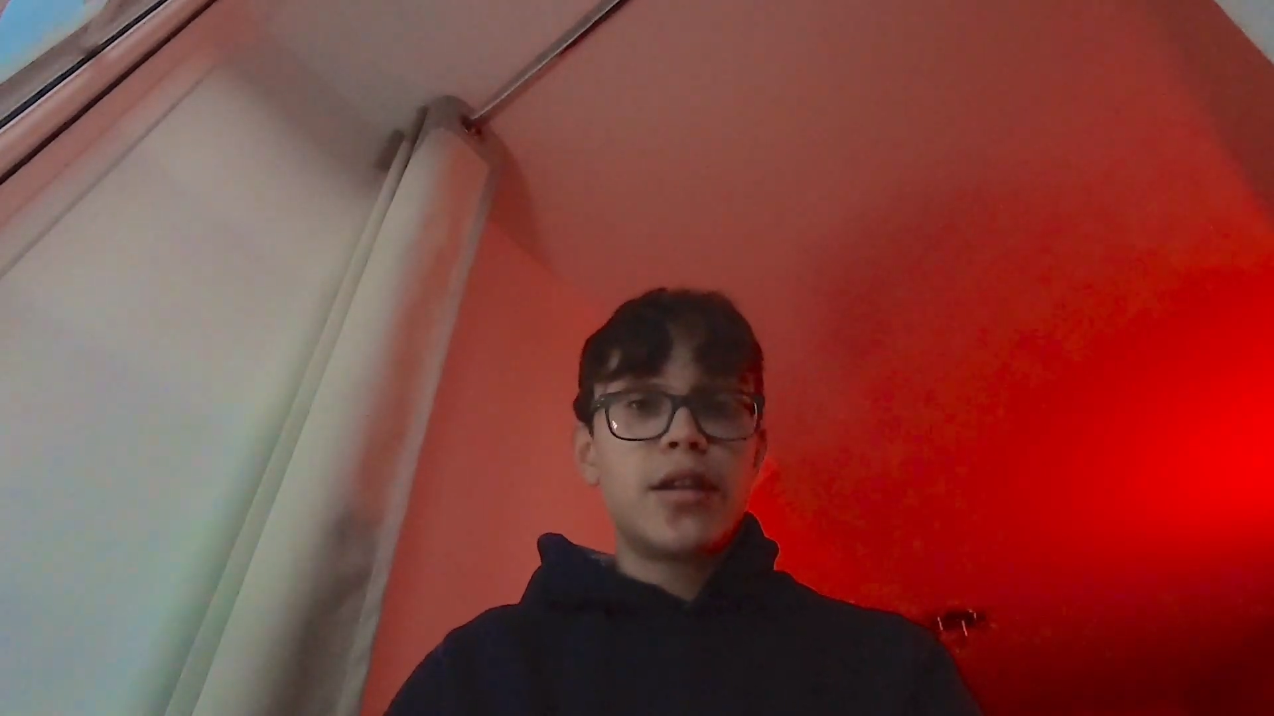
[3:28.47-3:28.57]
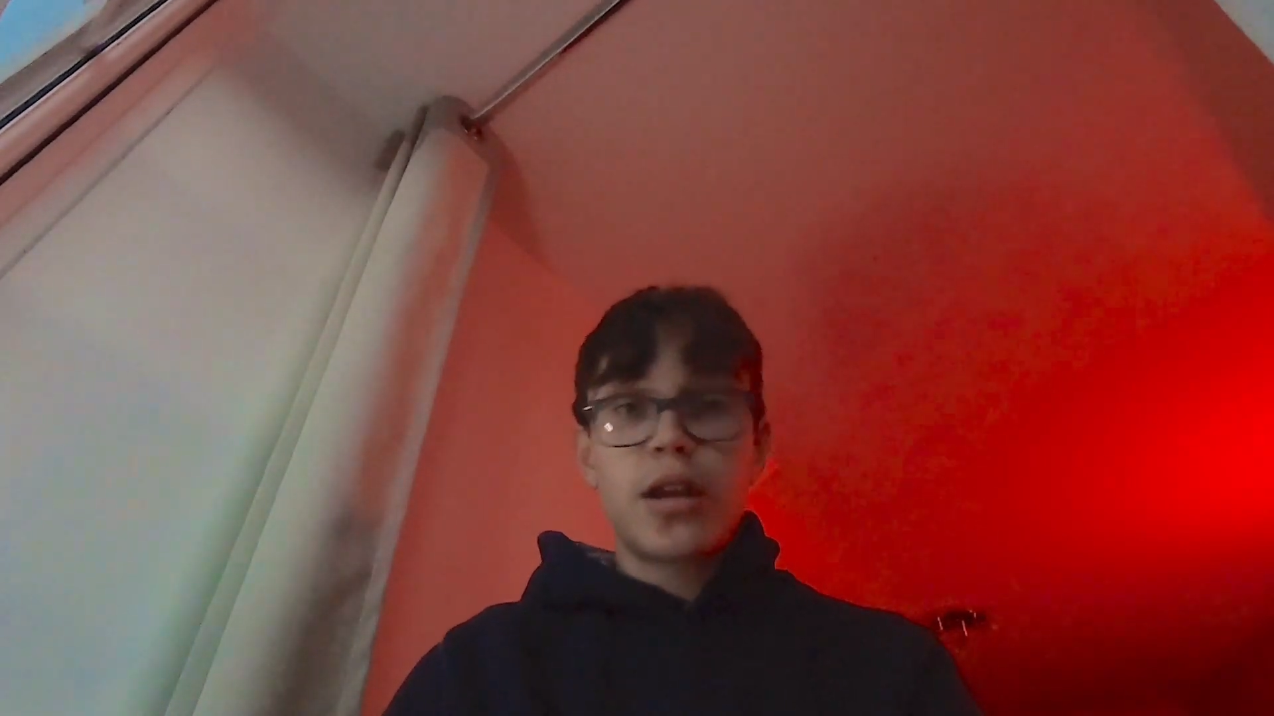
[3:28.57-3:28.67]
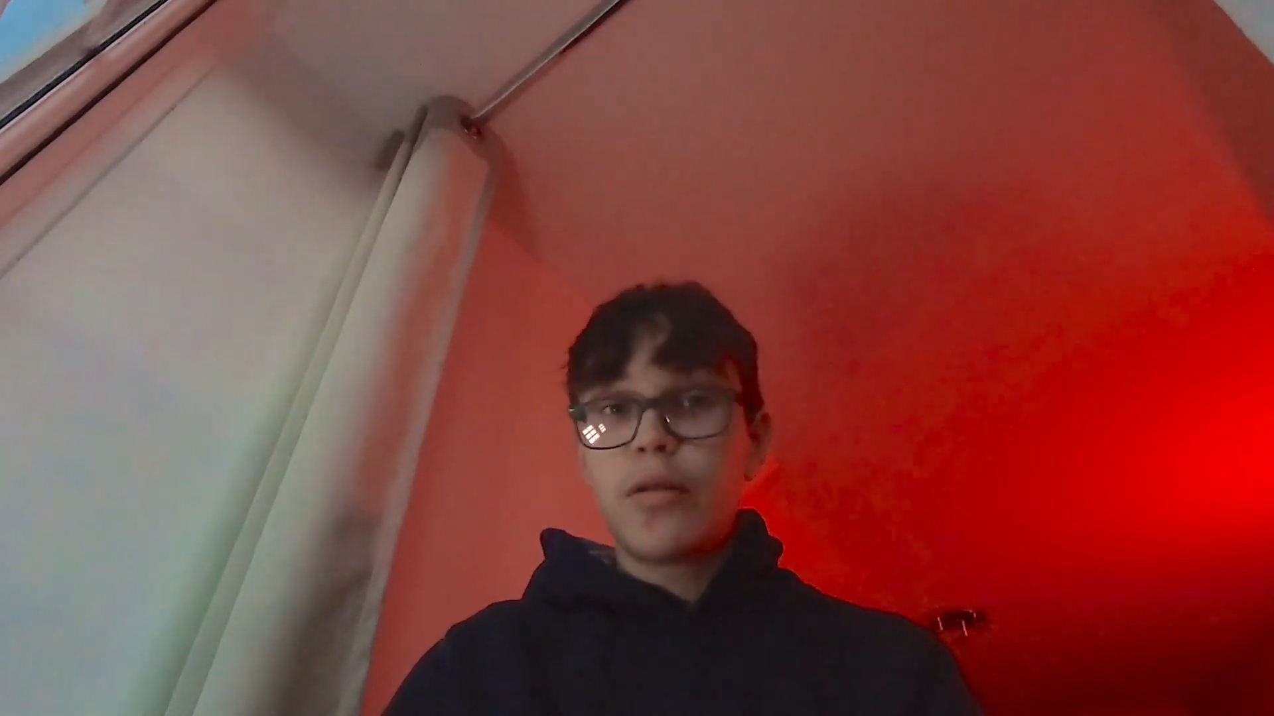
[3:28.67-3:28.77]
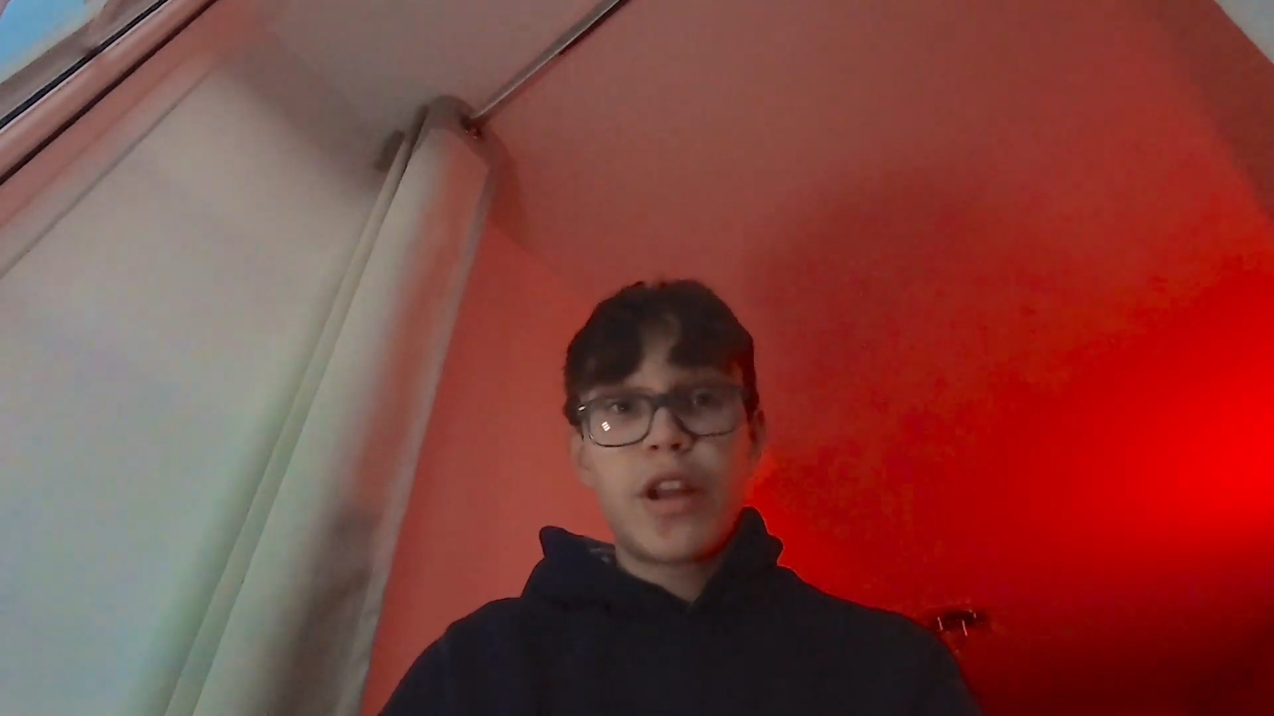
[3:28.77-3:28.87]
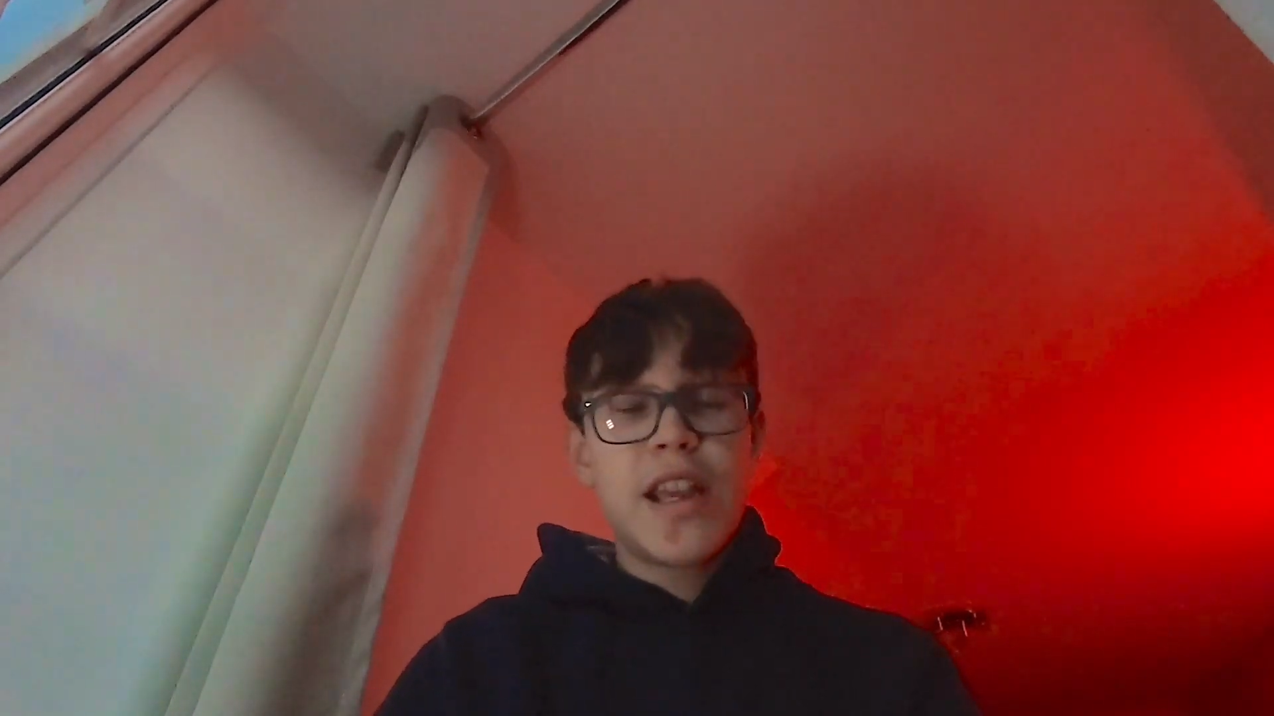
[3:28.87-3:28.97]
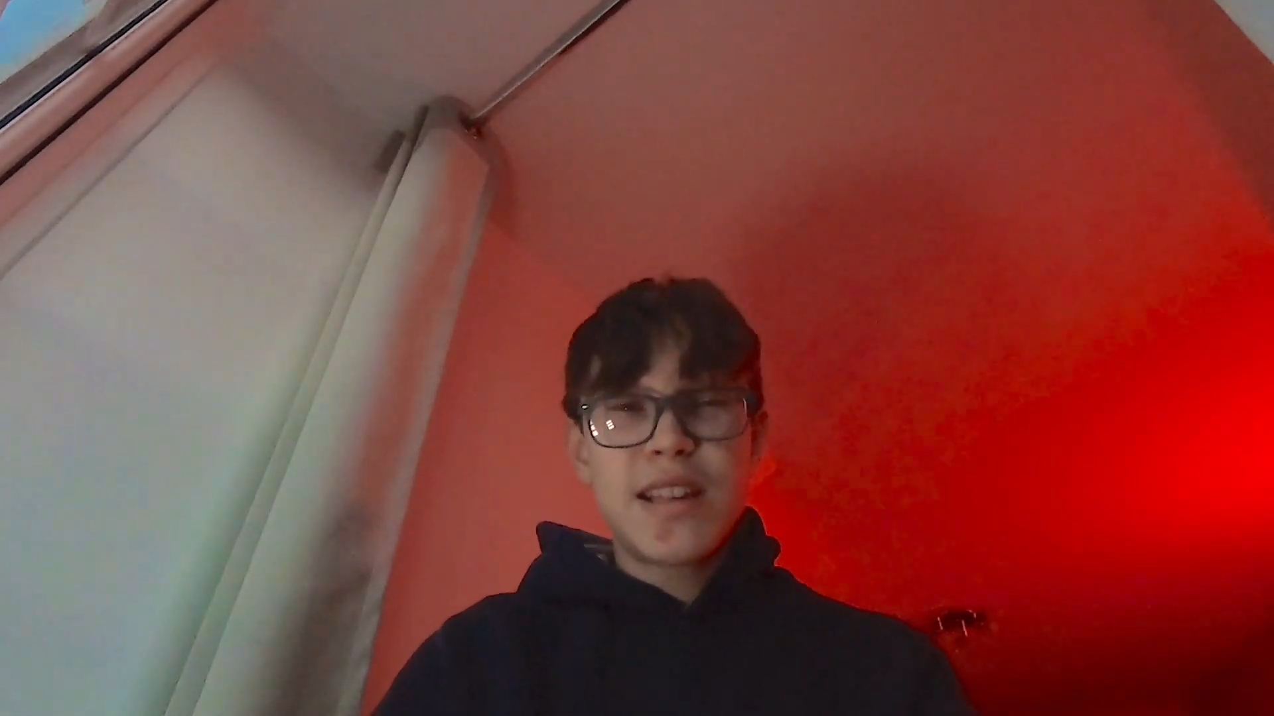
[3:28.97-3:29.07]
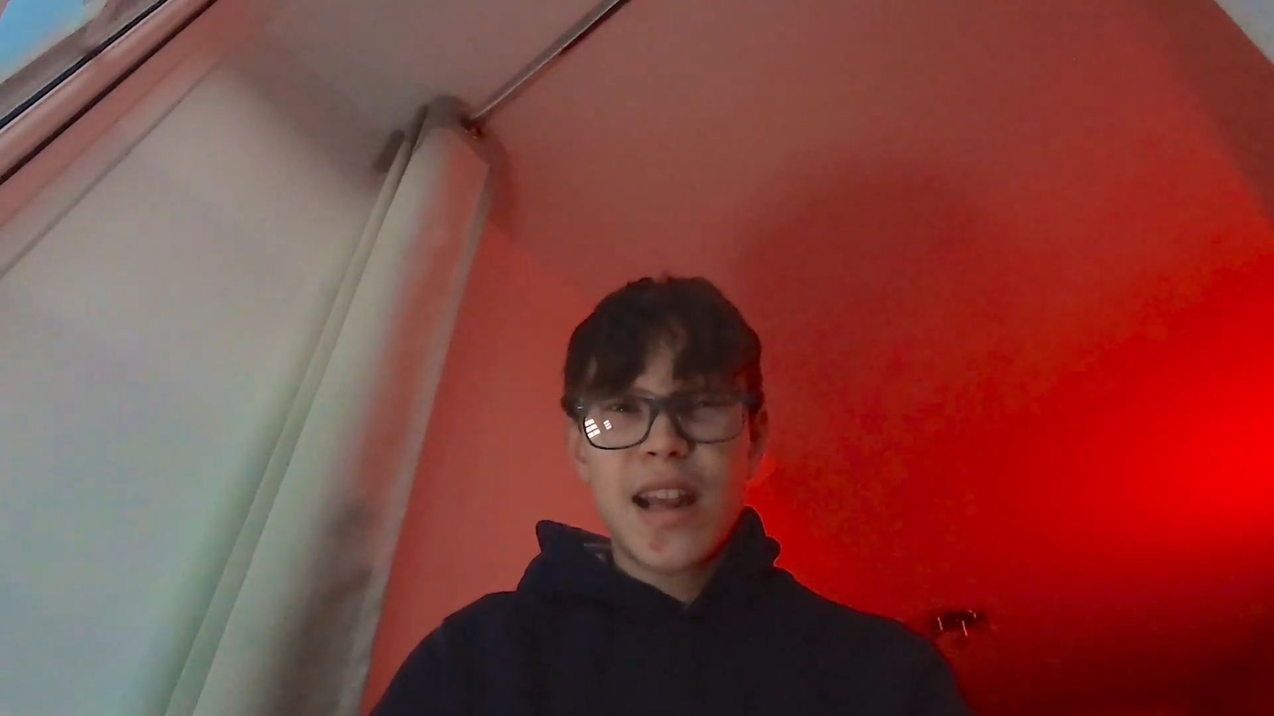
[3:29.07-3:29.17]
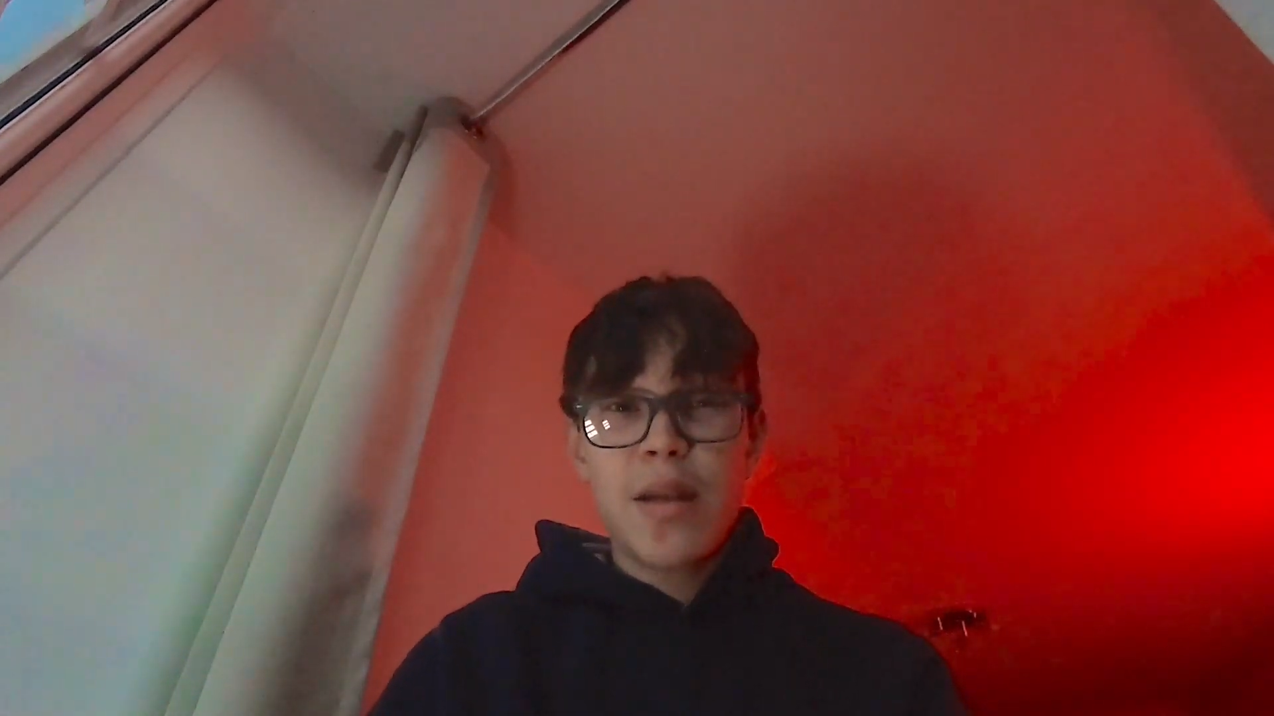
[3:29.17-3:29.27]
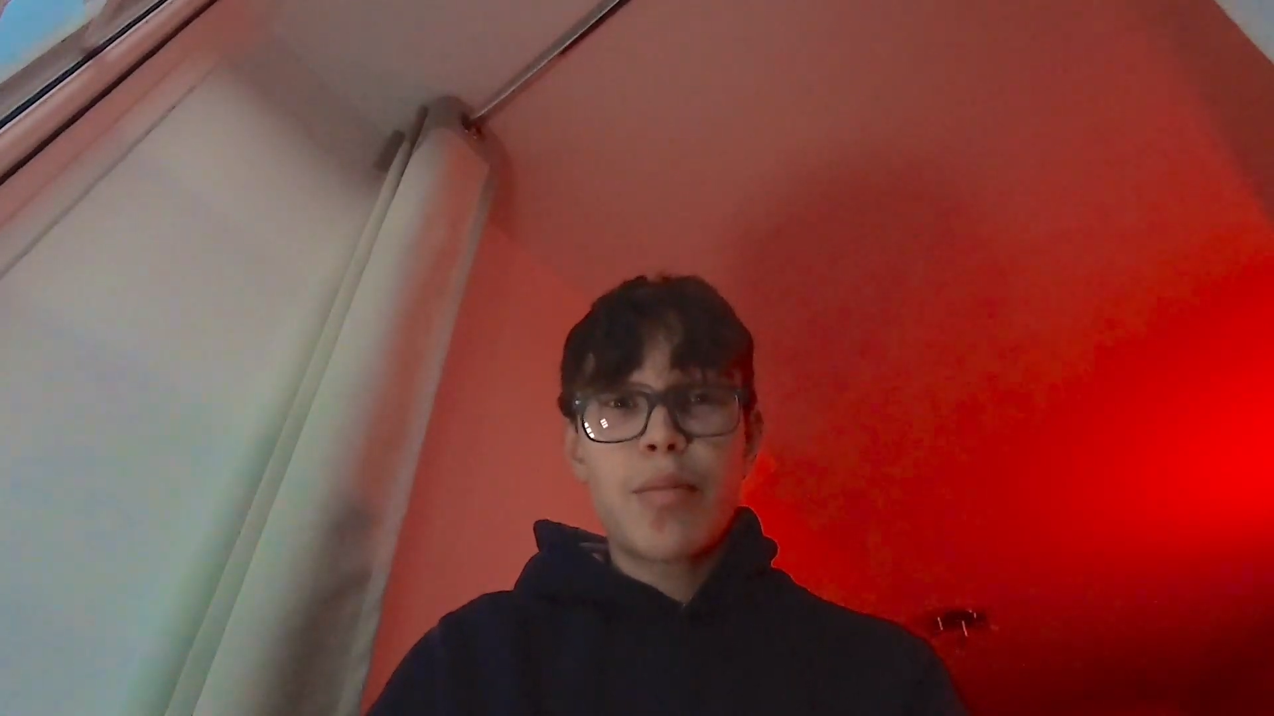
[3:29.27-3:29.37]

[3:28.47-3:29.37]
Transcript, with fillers: done easily,